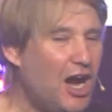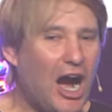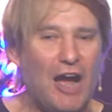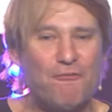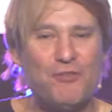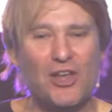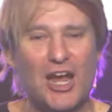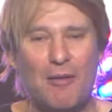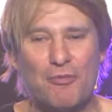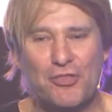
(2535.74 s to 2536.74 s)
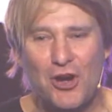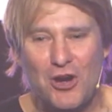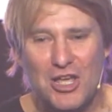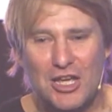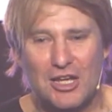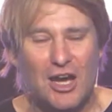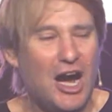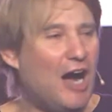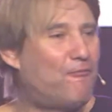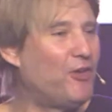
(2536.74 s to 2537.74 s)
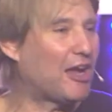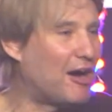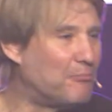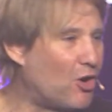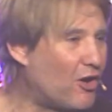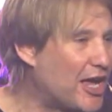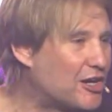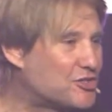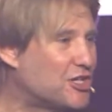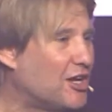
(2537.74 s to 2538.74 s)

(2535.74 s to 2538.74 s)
I feel like I'm 30. I feel like I got more energy,